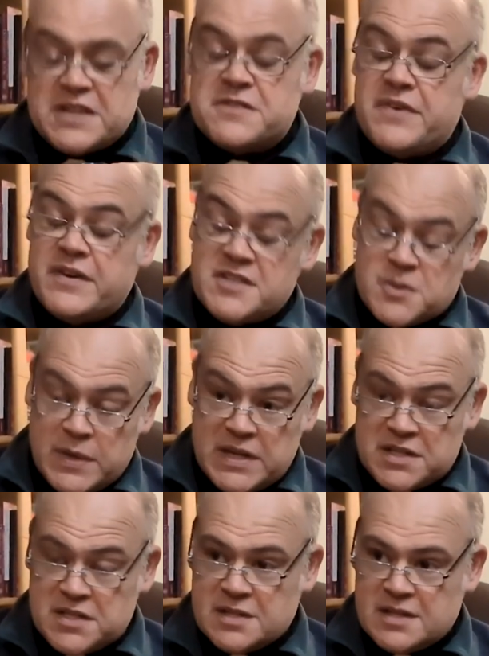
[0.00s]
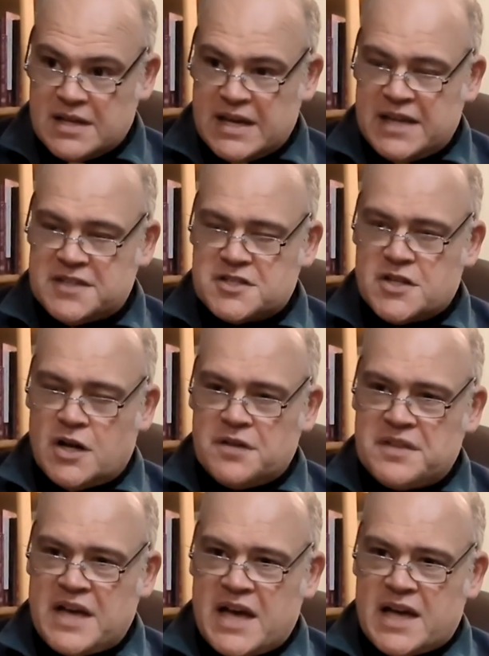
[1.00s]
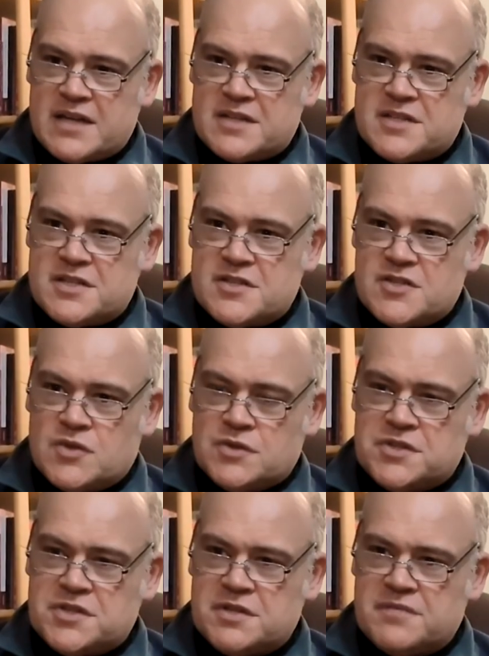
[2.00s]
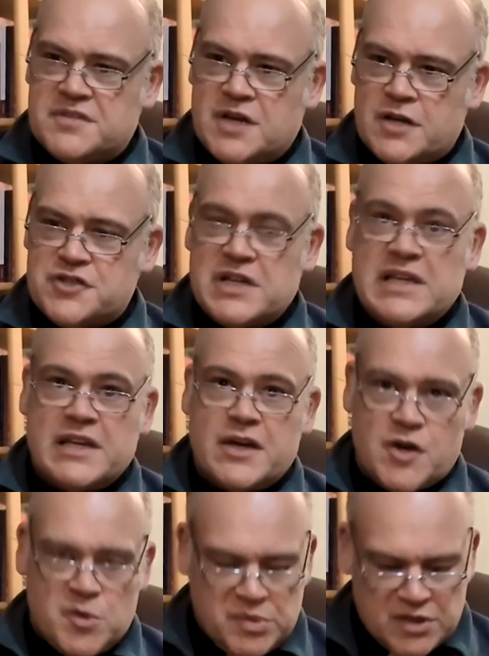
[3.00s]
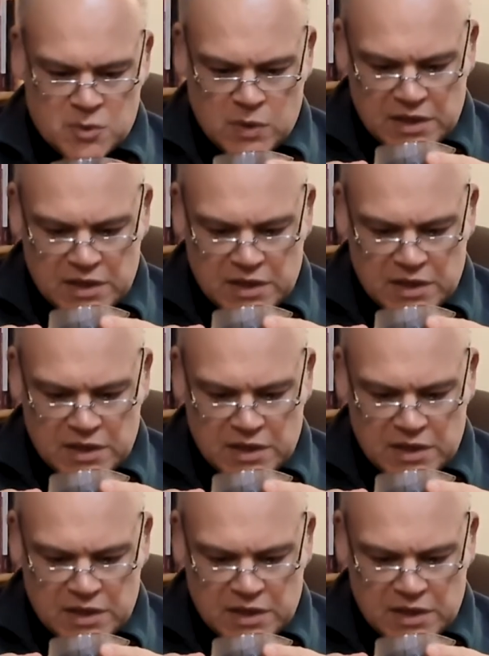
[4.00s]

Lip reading: it's very sweet. It's got that sort of Darjeeling herbal